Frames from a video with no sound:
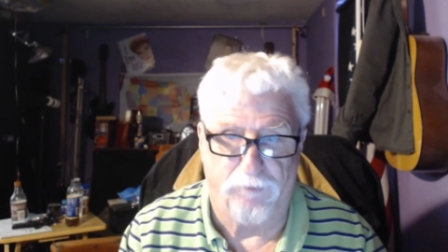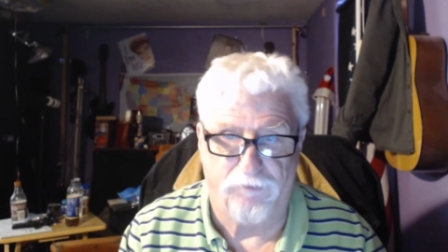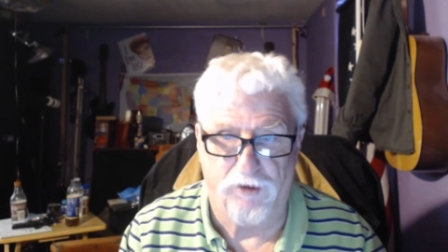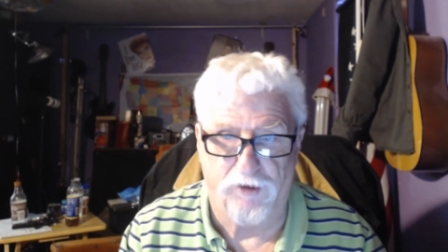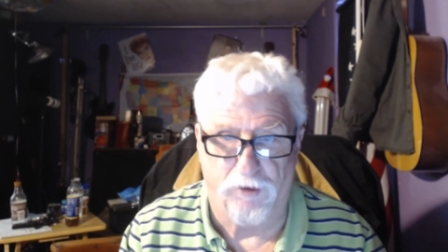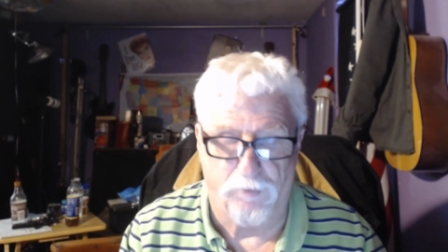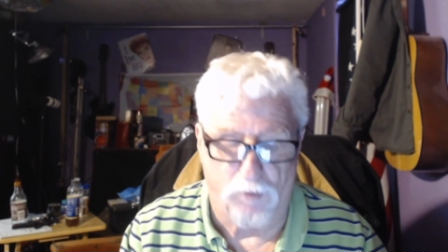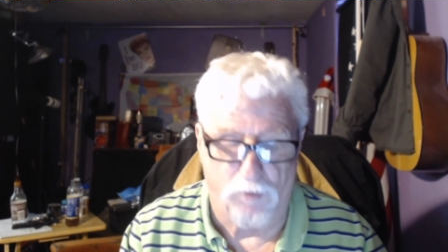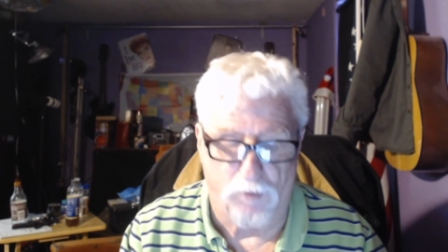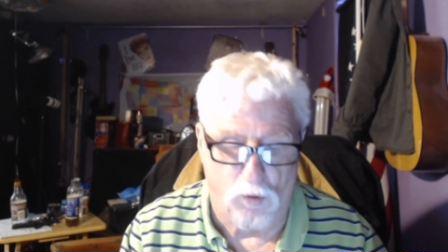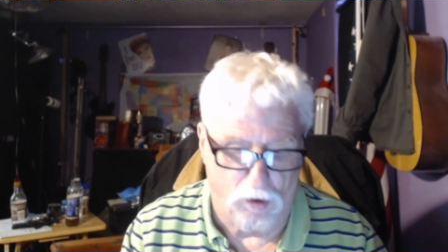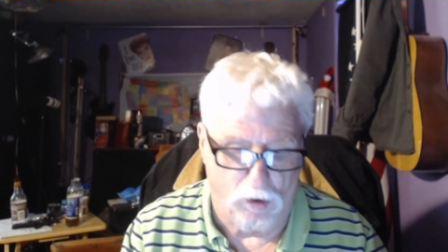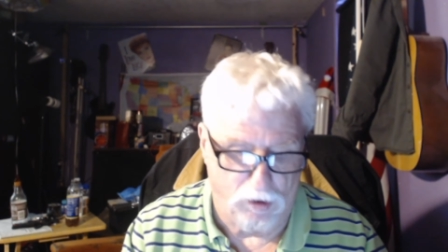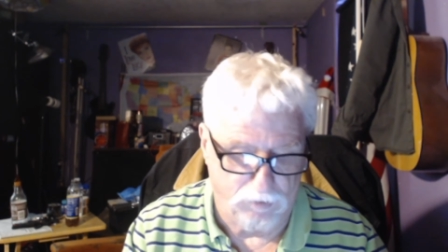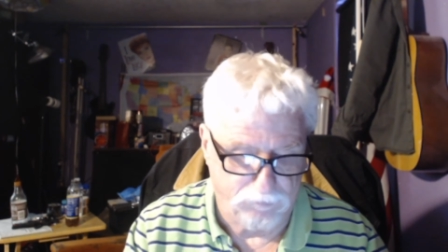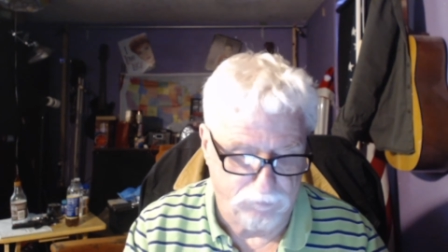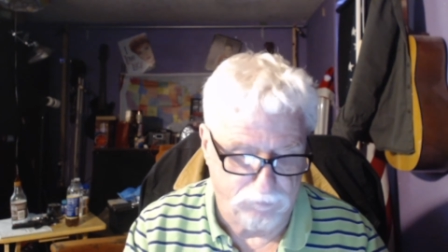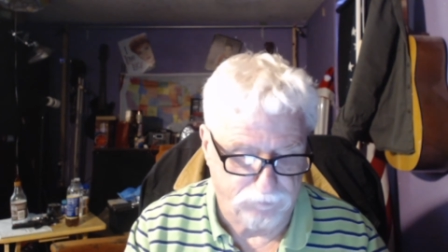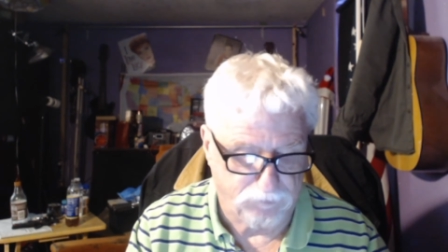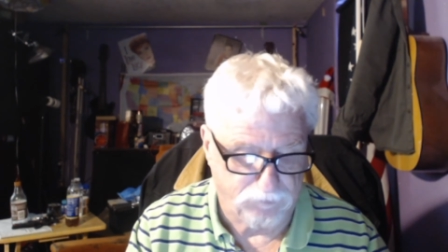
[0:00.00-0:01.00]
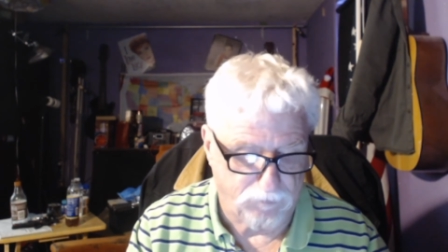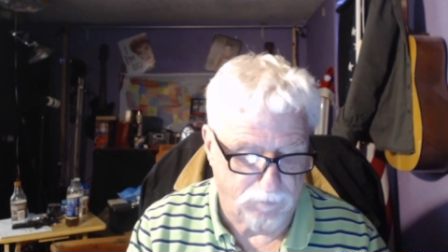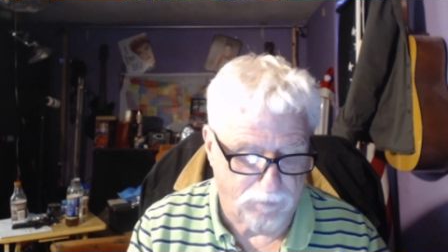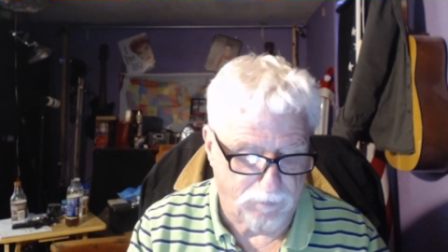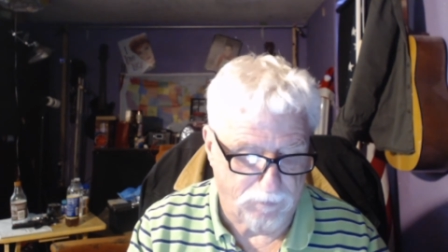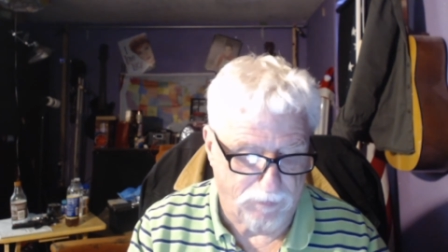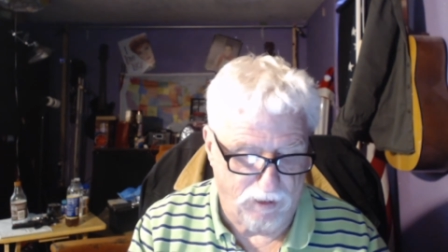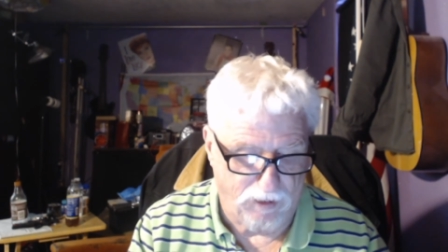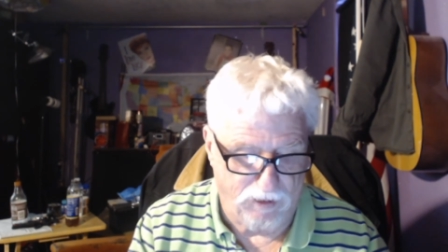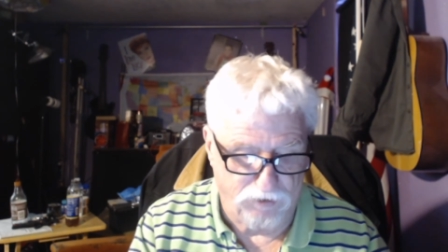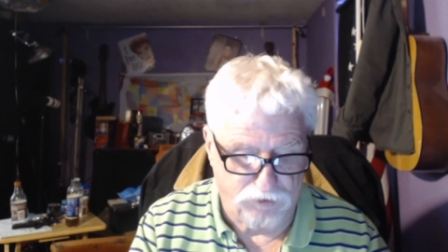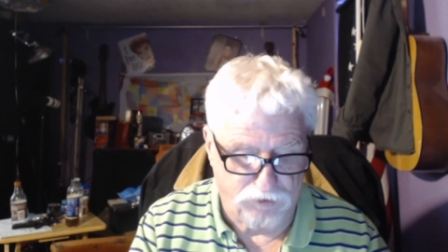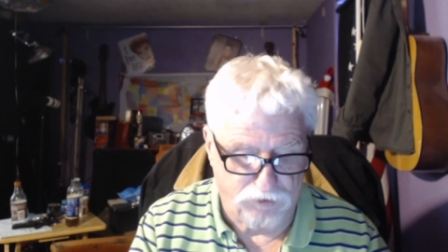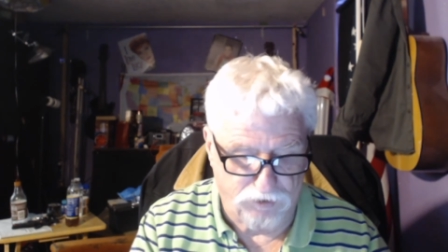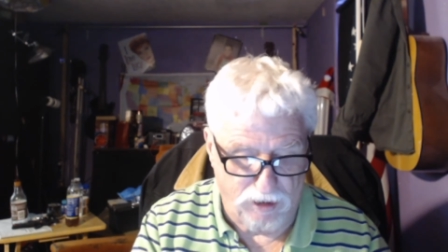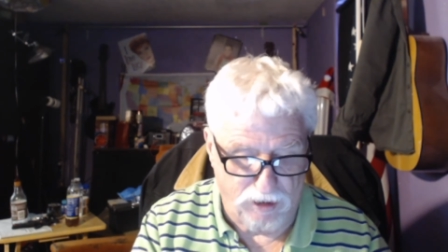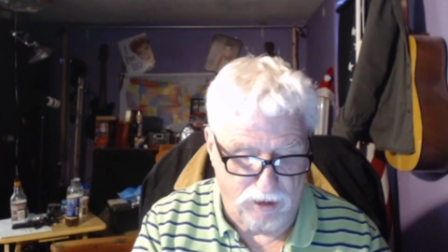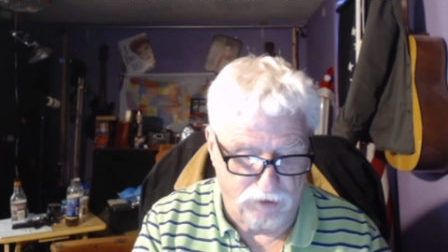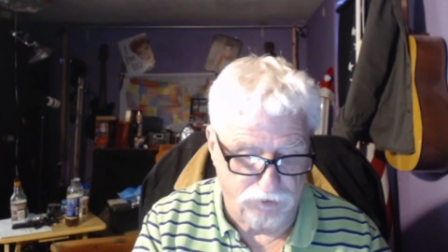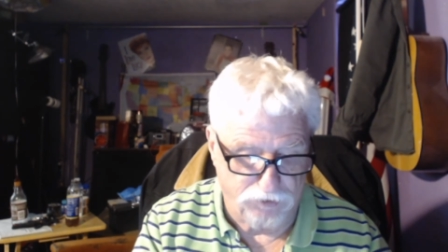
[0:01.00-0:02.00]
Filmora. It
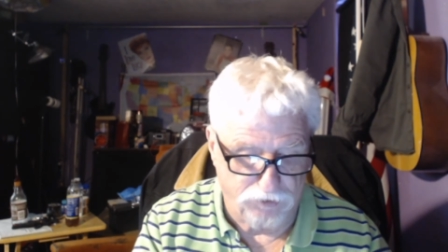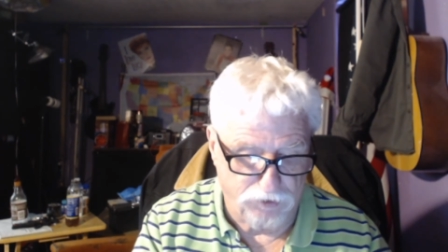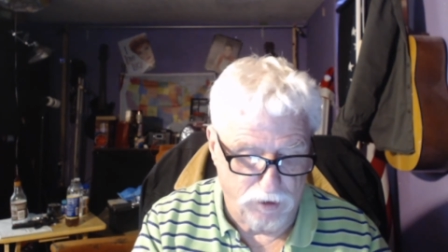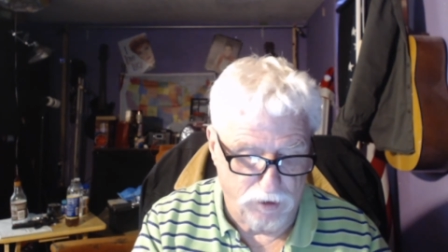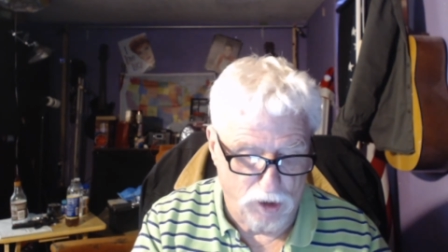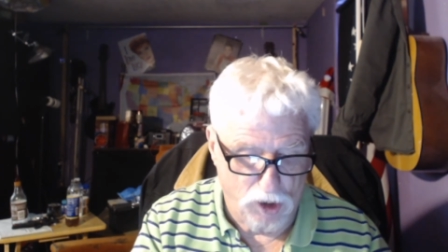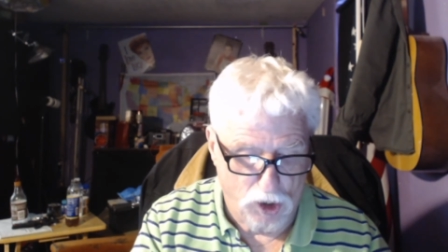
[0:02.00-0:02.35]
says,